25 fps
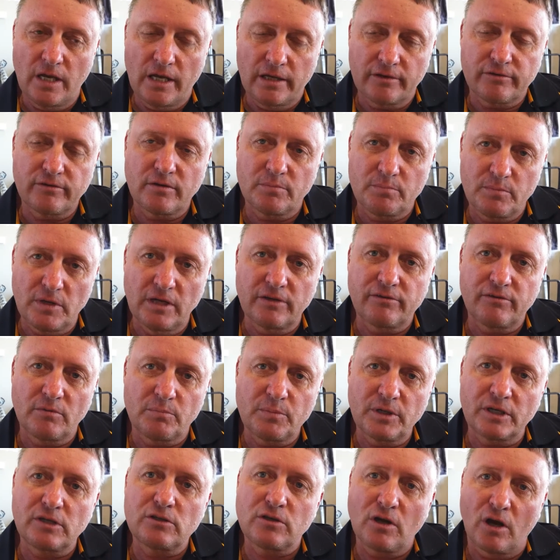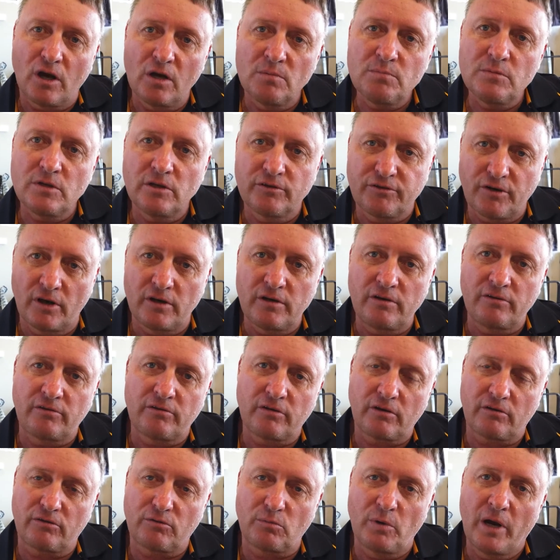It's a big time. It's only
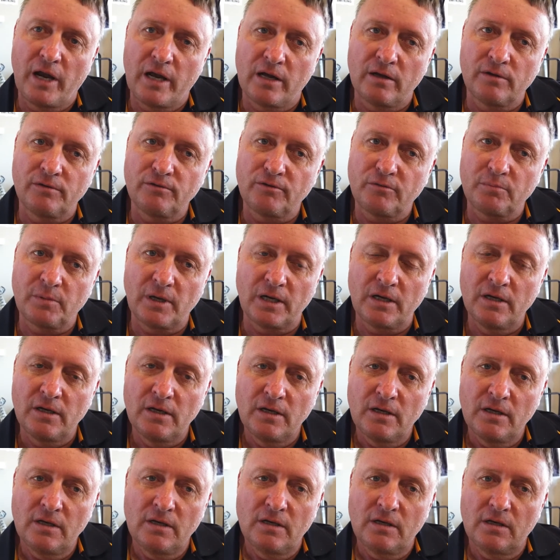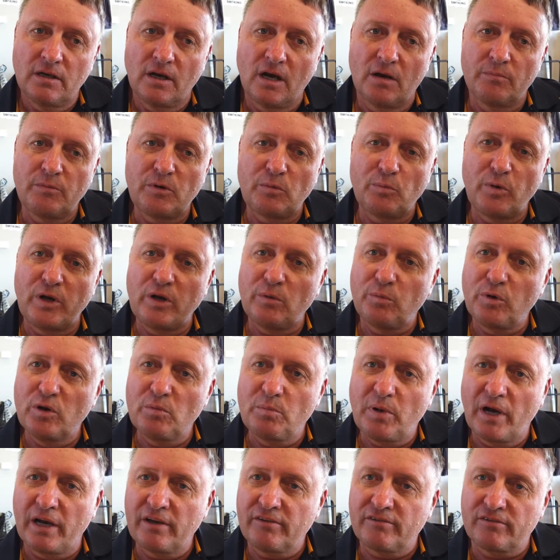6 rounds, but I mean
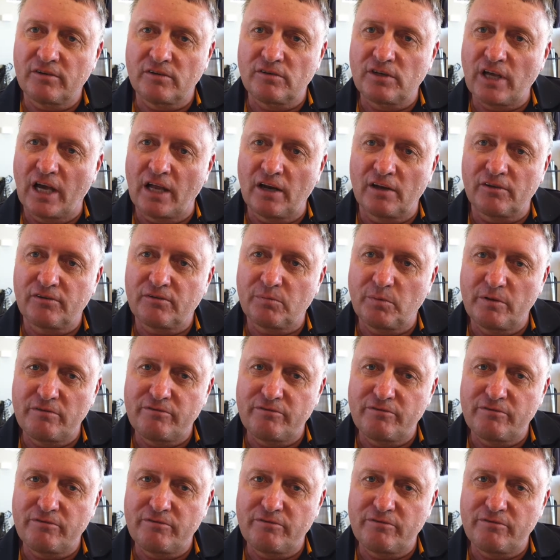we're based in Dallas.